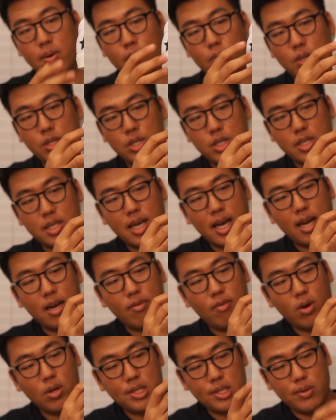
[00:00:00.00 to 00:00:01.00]
which is kind
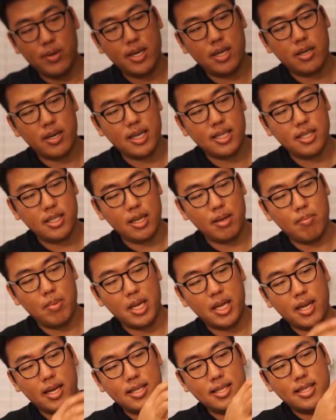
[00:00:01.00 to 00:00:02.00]
of also interesting
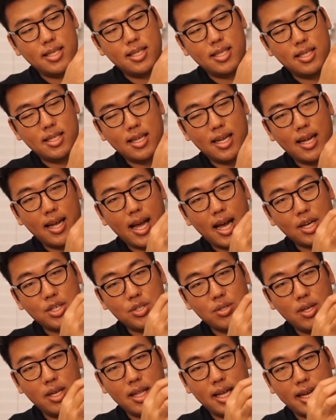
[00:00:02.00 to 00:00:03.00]
because this is
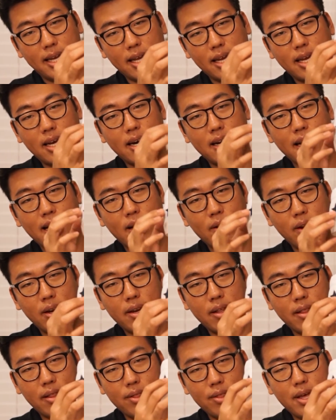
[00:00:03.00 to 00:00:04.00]
actually like a cutout
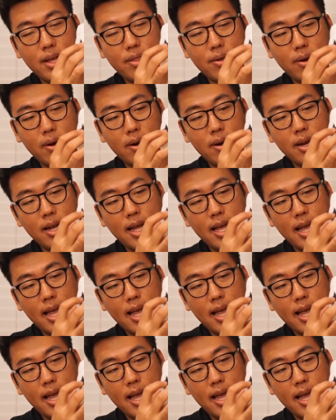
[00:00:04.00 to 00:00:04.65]
into the leather,